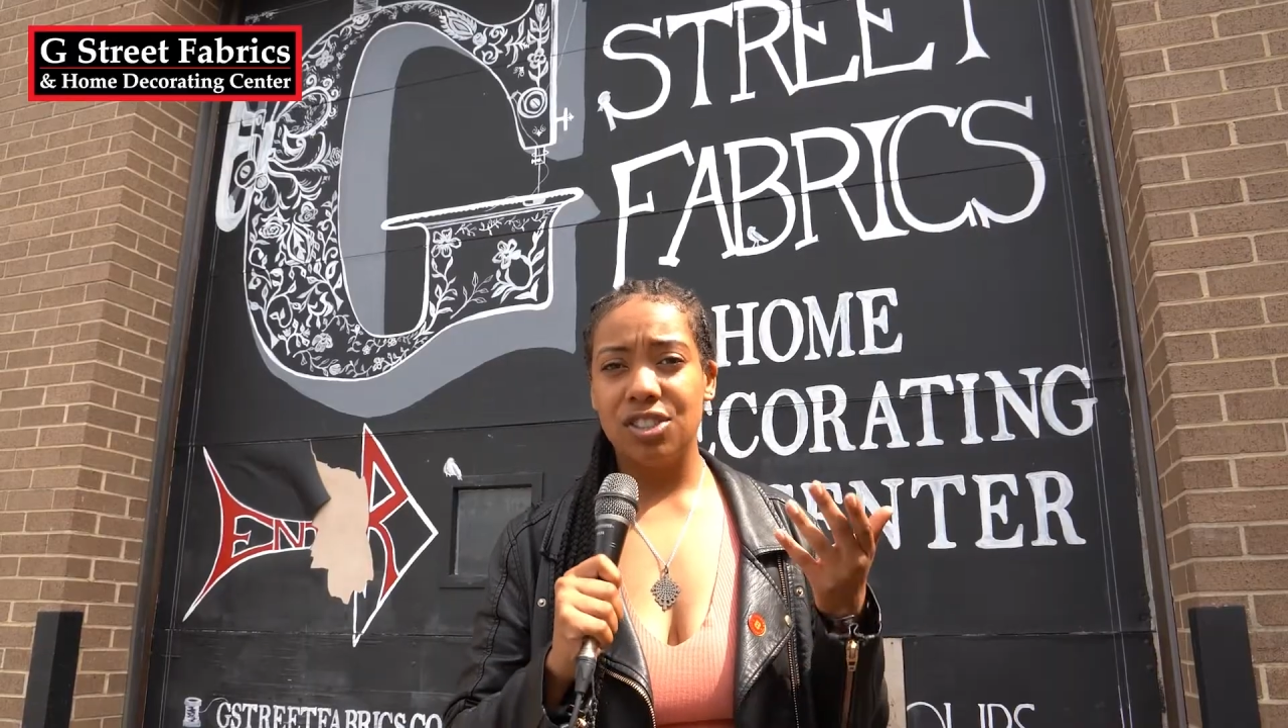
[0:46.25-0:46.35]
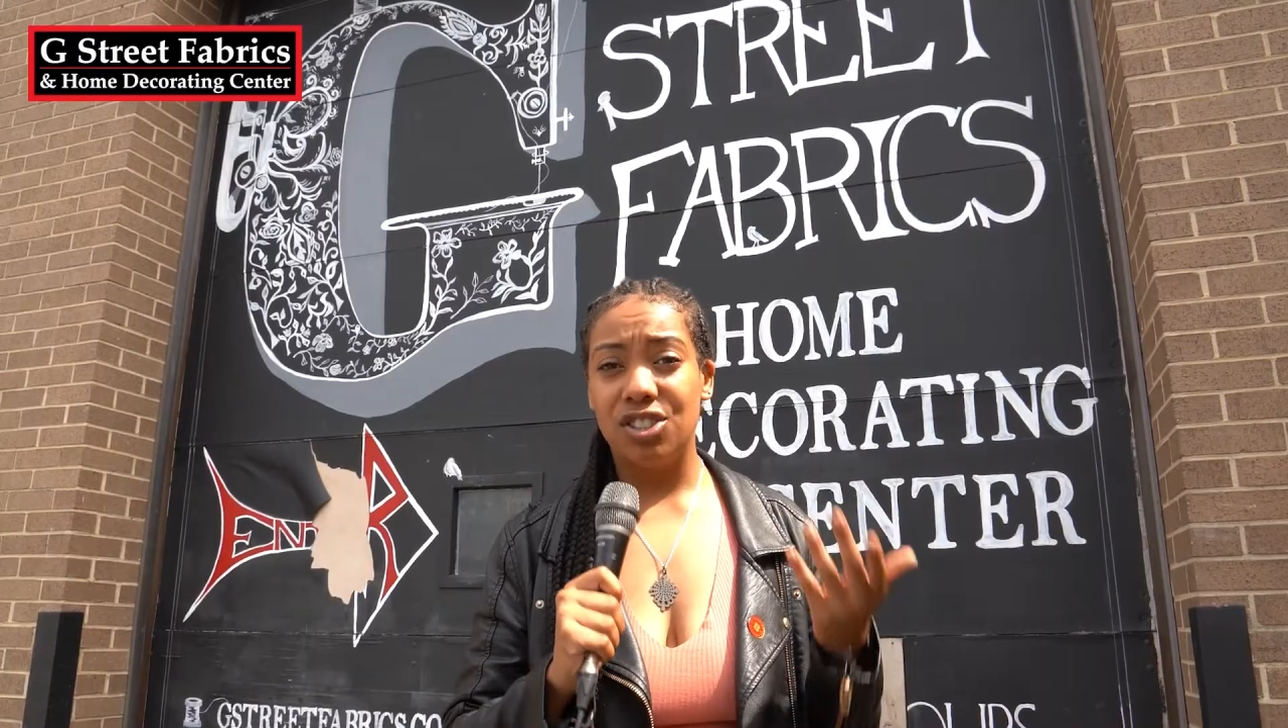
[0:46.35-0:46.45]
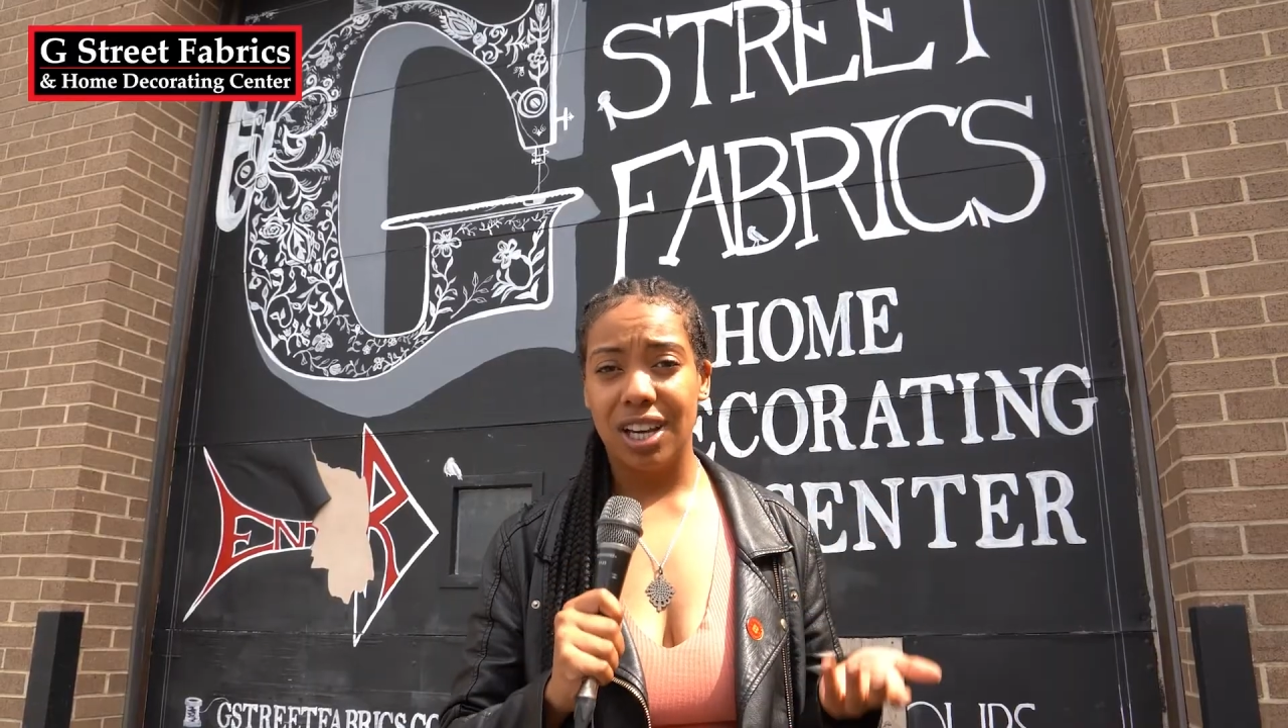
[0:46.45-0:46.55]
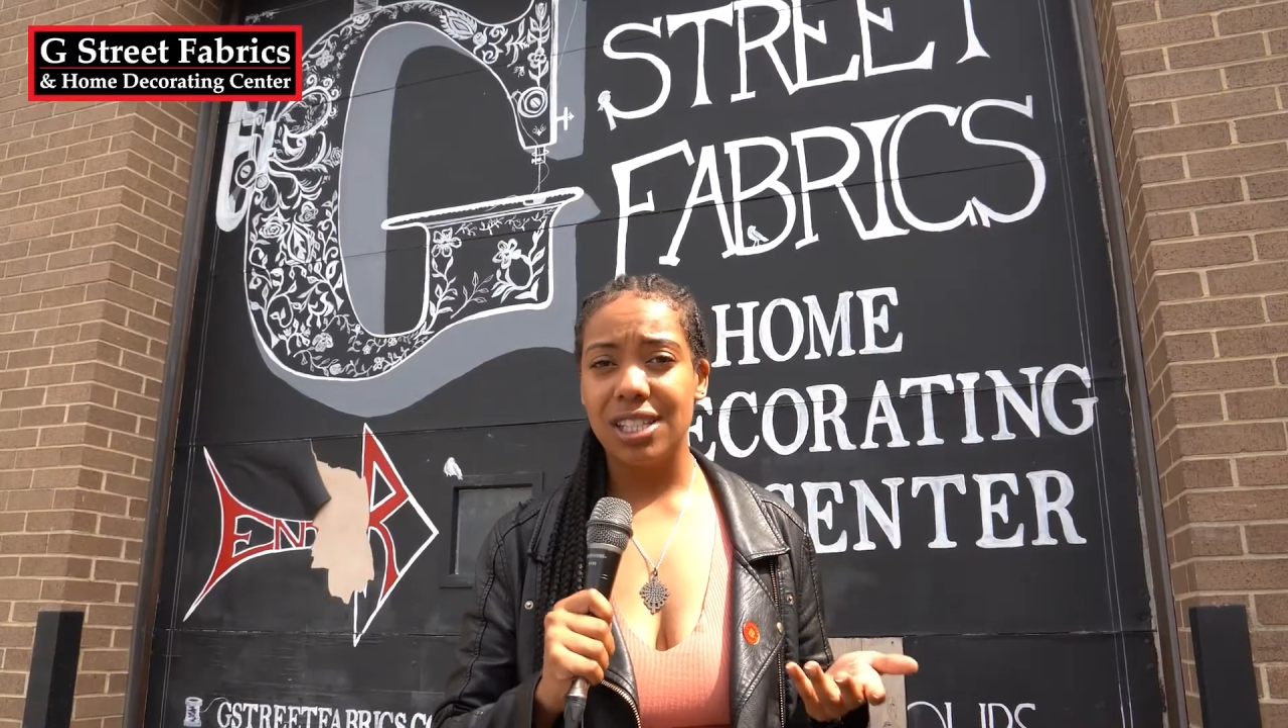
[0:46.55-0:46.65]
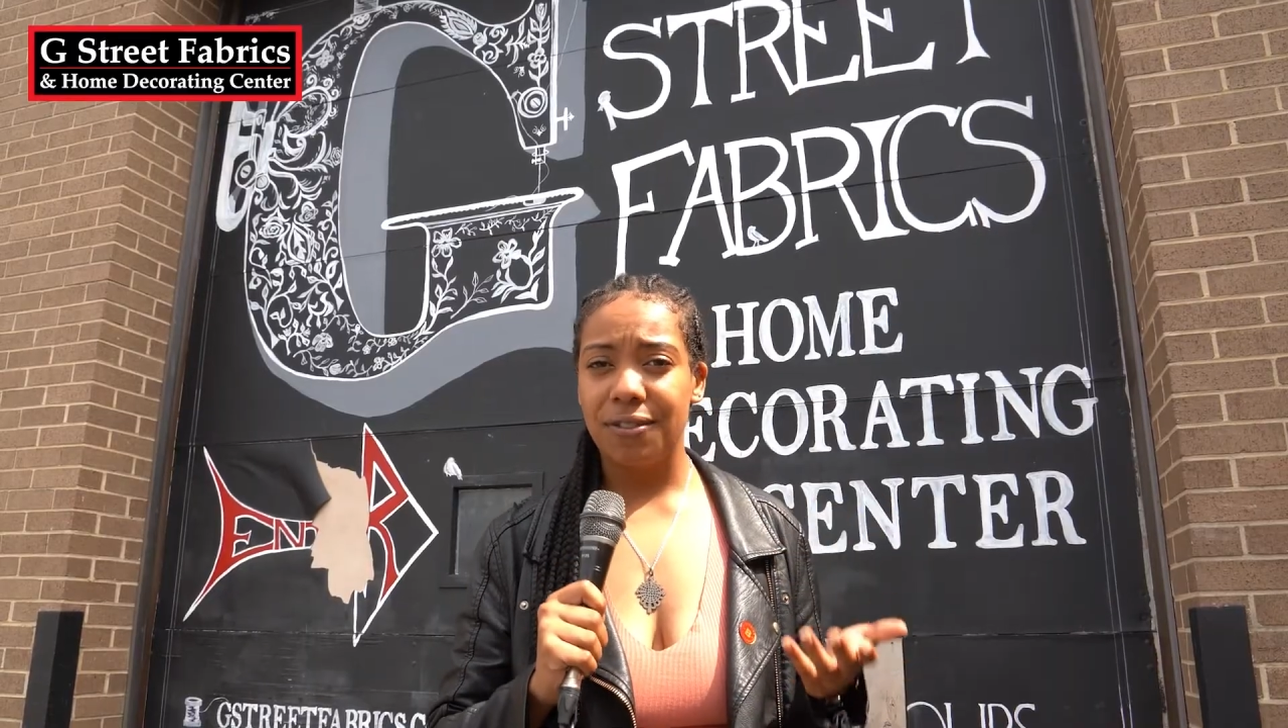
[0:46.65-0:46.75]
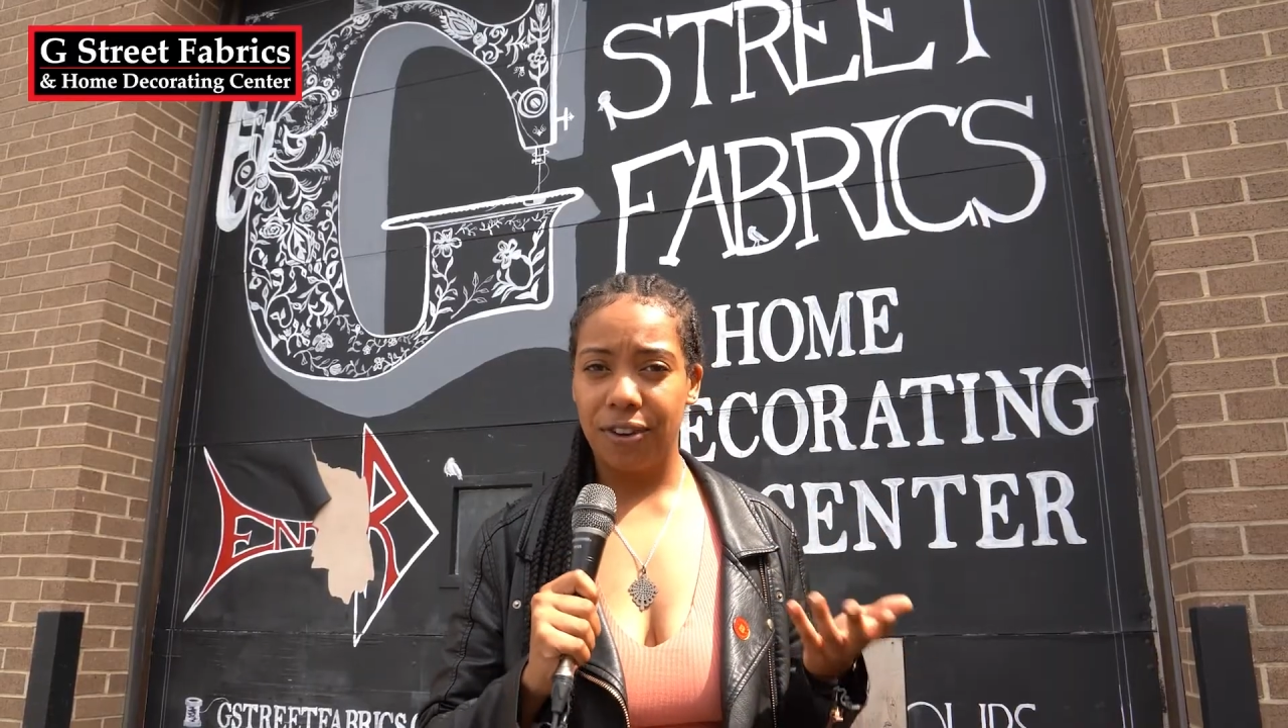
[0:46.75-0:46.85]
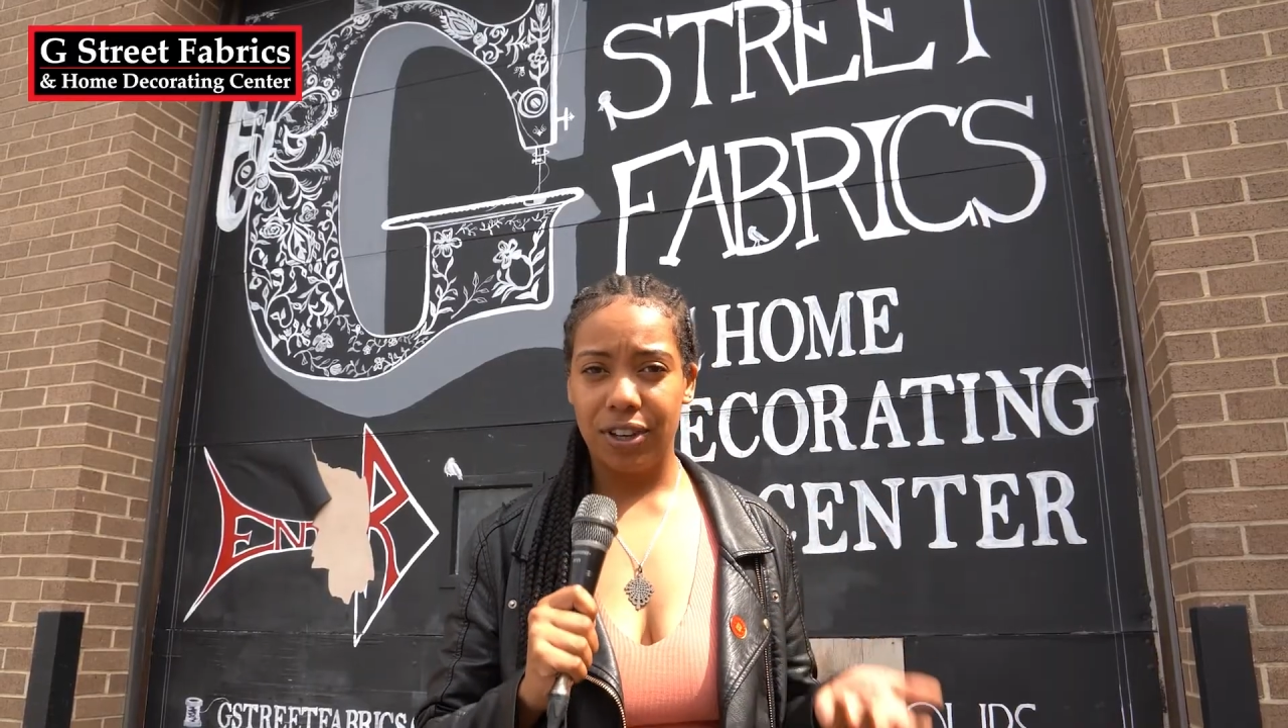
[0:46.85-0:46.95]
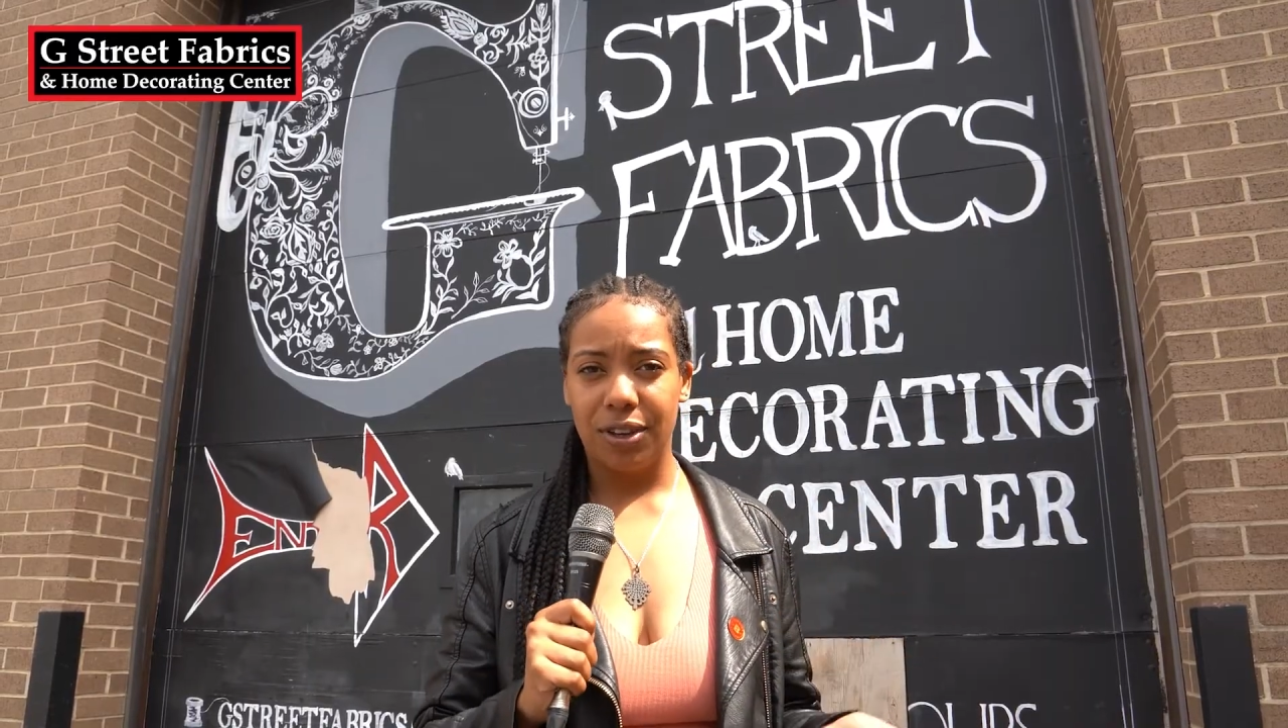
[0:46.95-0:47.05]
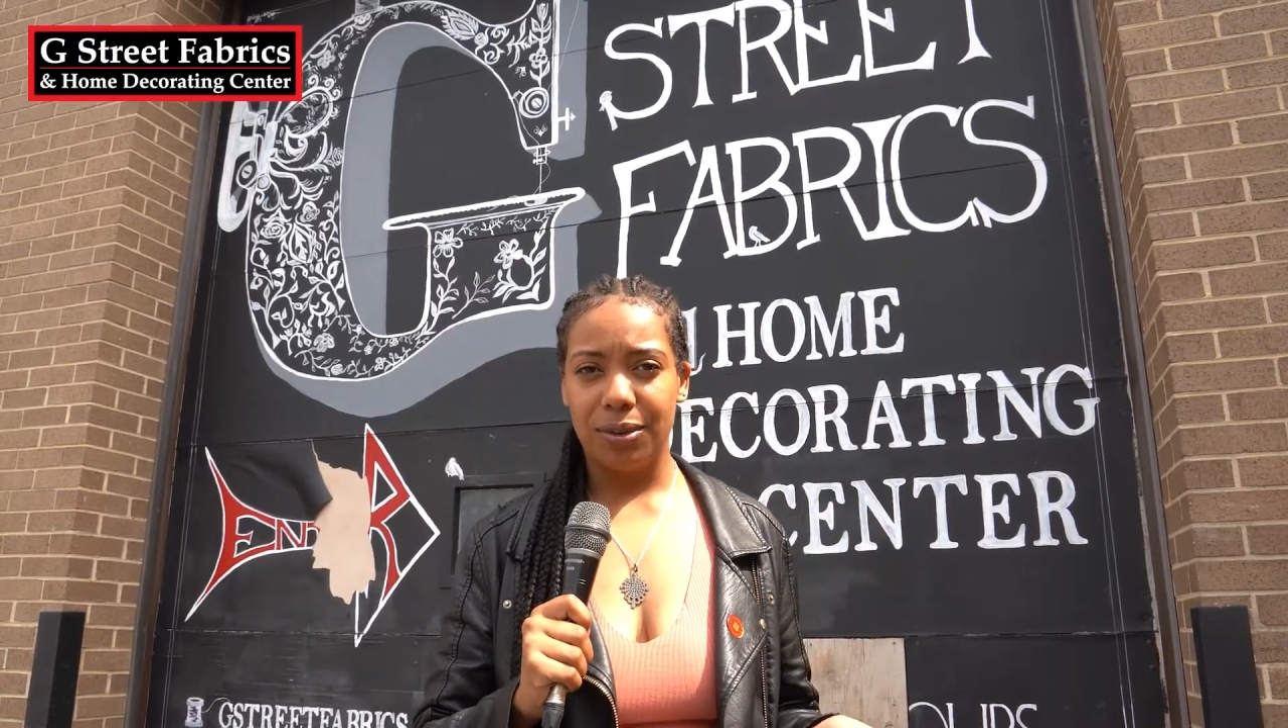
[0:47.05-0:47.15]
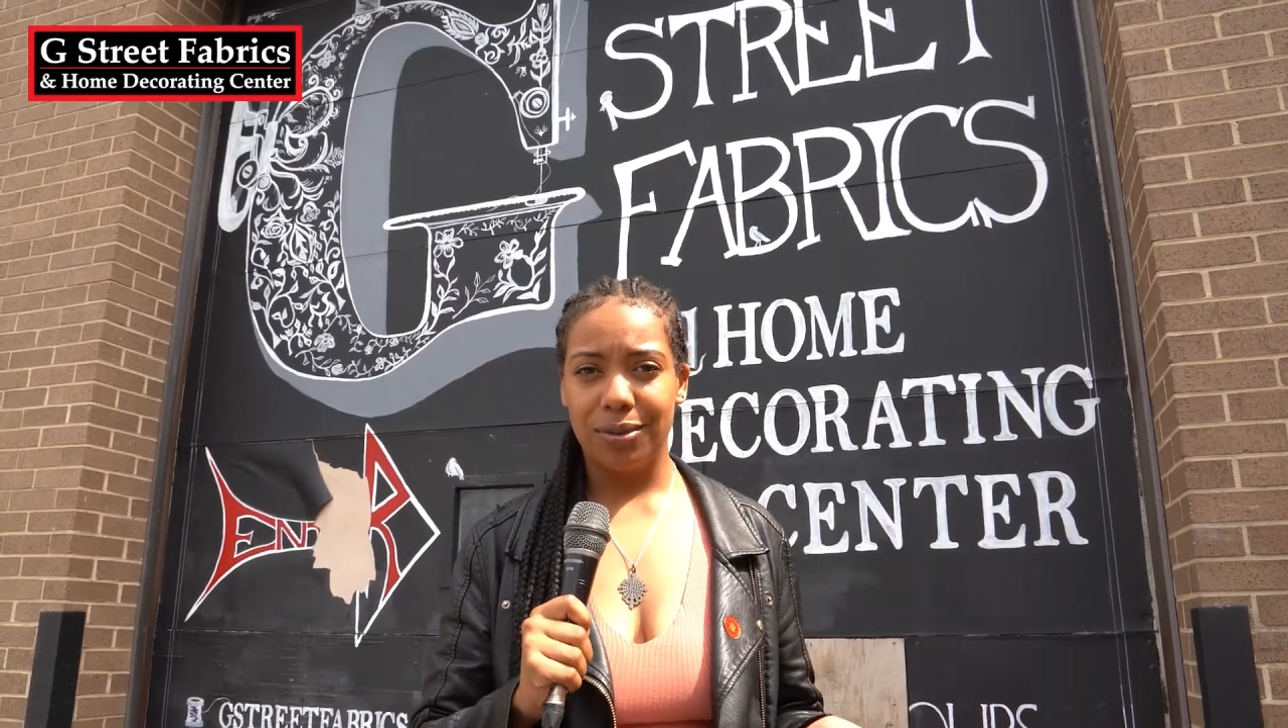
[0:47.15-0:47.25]
just for
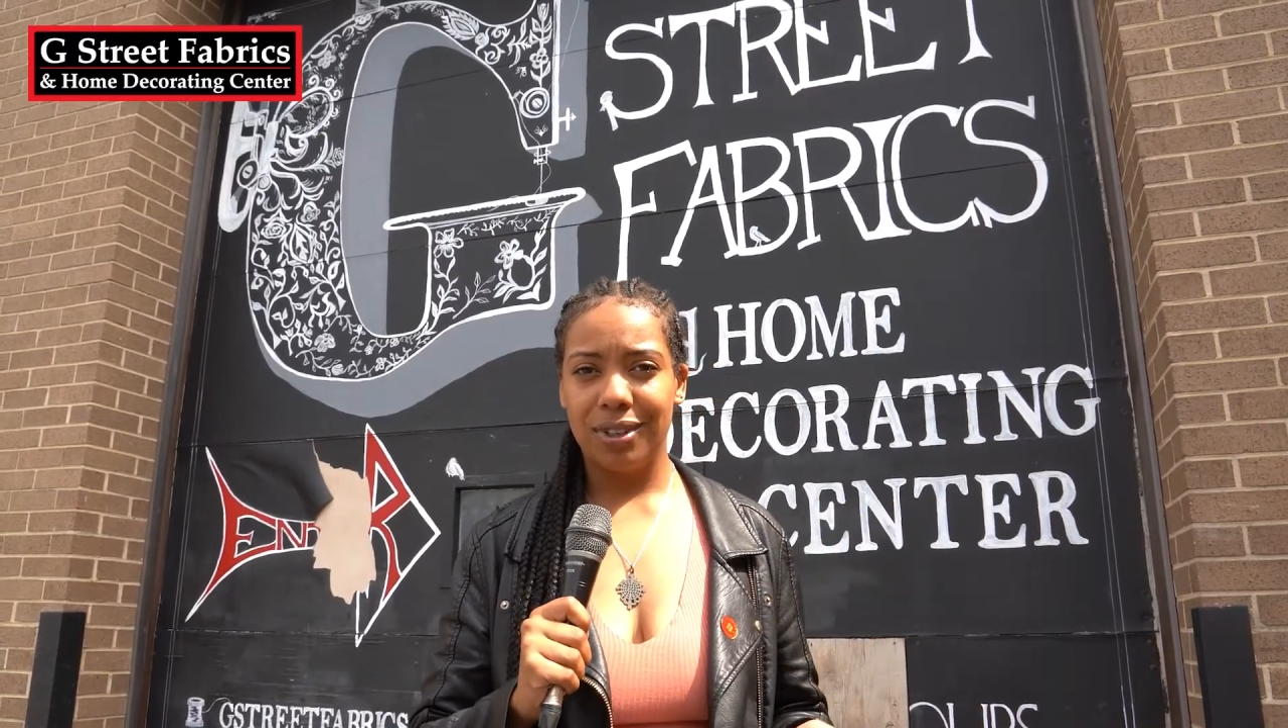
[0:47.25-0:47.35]
you.